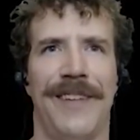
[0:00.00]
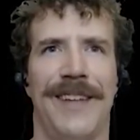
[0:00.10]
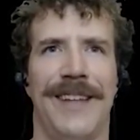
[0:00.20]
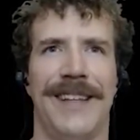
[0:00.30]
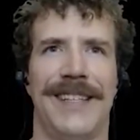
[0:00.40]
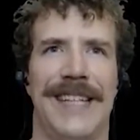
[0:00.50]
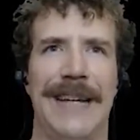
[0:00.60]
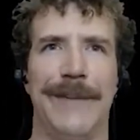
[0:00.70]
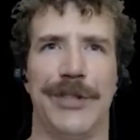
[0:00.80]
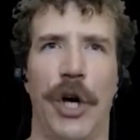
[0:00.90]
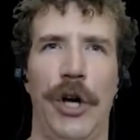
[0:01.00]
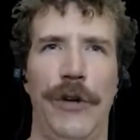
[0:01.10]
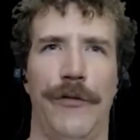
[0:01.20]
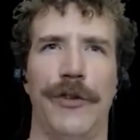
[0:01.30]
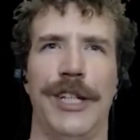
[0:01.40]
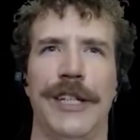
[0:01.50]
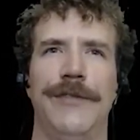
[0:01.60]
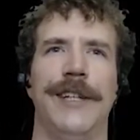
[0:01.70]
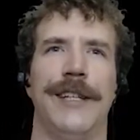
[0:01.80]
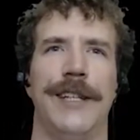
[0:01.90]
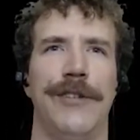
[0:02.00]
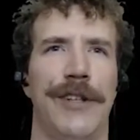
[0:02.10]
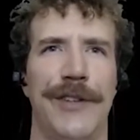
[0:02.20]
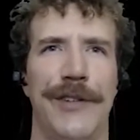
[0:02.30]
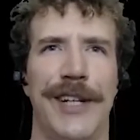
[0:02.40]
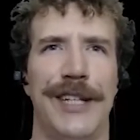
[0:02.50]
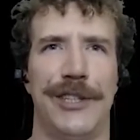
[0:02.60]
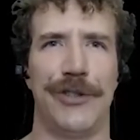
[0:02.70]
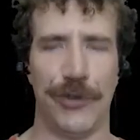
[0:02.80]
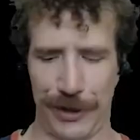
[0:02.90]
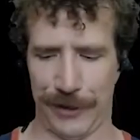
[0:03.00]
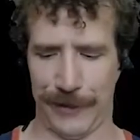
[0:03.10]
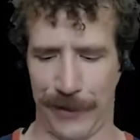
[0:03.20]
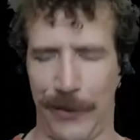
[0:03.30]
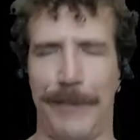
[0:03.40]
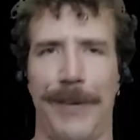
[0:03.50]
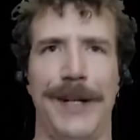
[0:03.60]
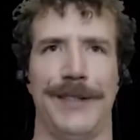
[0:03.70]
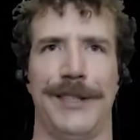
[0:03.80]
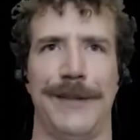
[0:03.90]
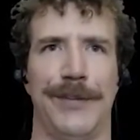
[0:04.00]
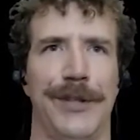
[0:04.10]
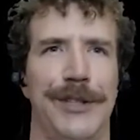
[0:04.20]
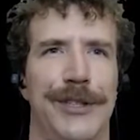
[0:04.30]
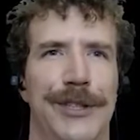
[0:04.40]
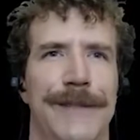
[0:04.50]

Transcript: This game is unforgiving. They don't give you any tutorial about what buttons to push.